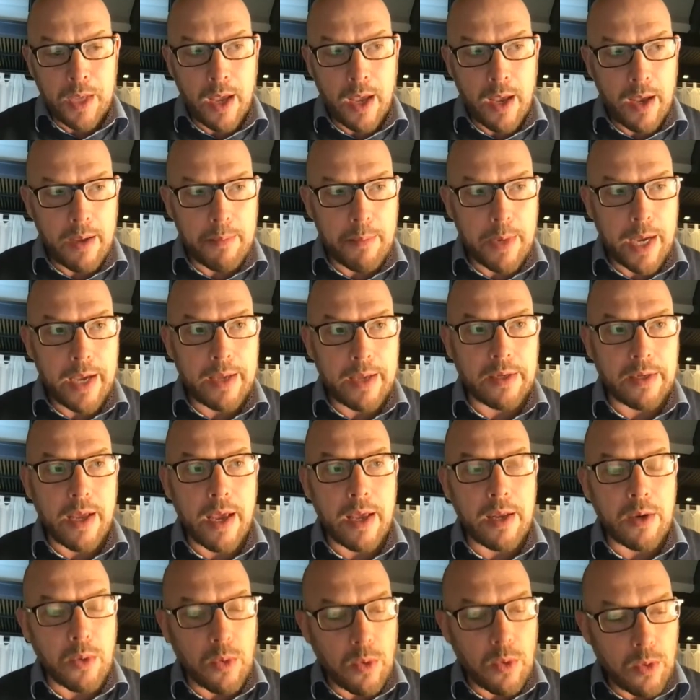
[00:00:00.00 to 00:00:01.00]

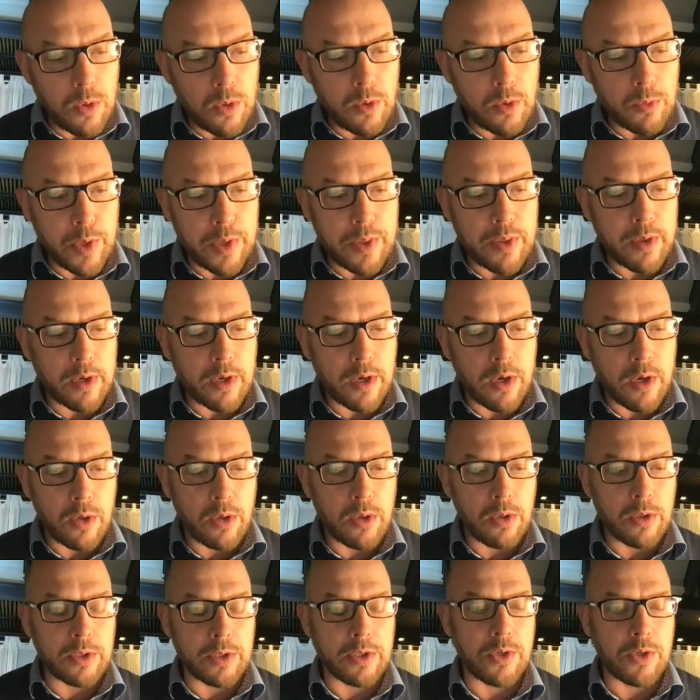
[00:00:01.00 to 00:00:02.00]
and all with the
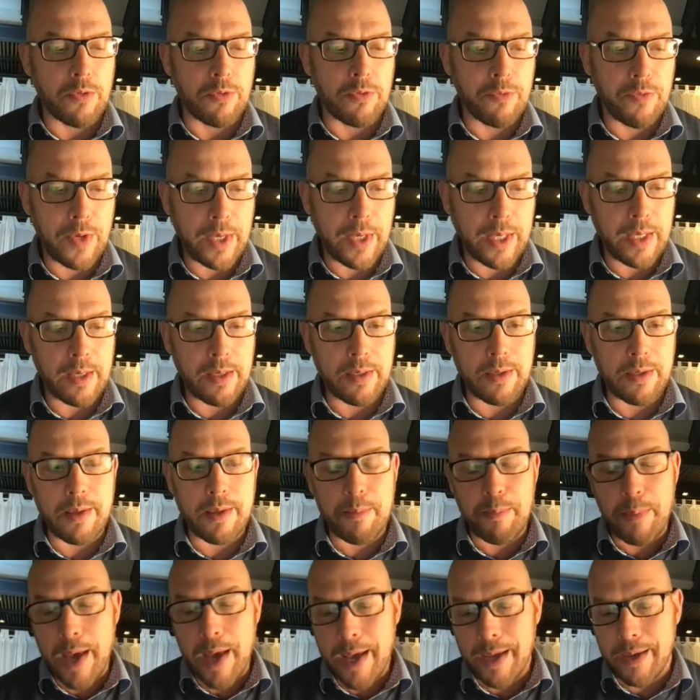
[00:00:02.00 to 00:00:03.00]
goal to feed
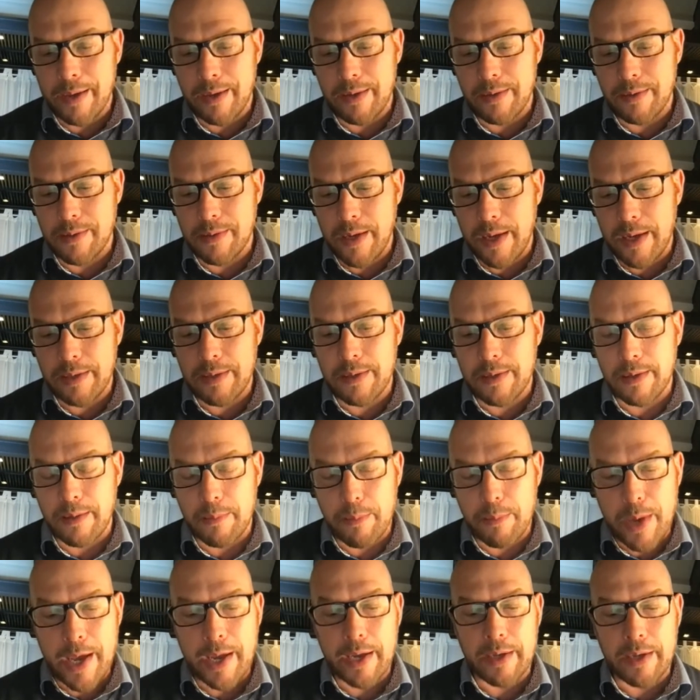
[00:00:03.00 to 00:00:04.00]
the back-end data, the
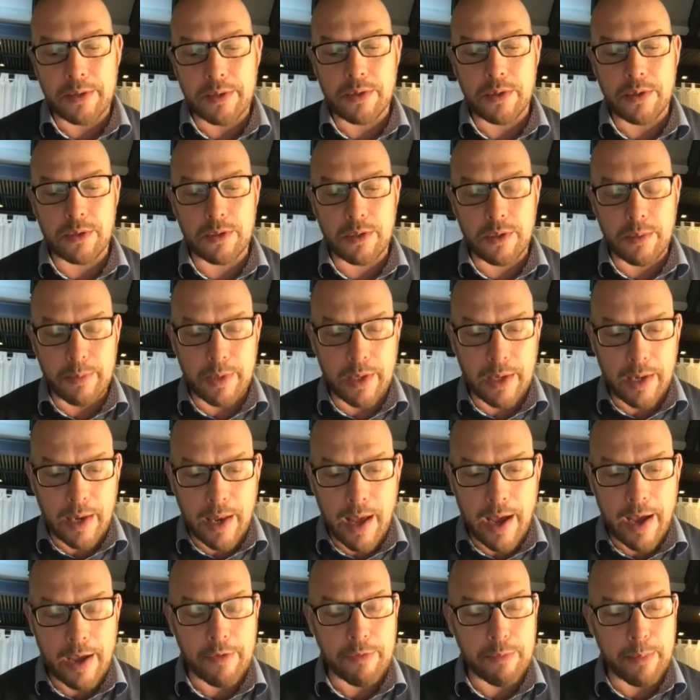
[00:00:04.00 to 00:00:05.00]
back-end system, the
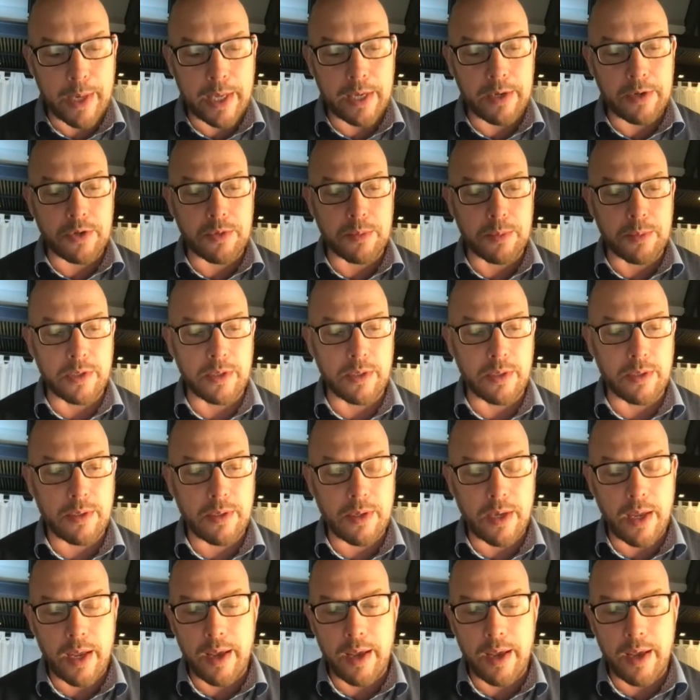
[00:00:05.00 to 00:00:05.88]
live management,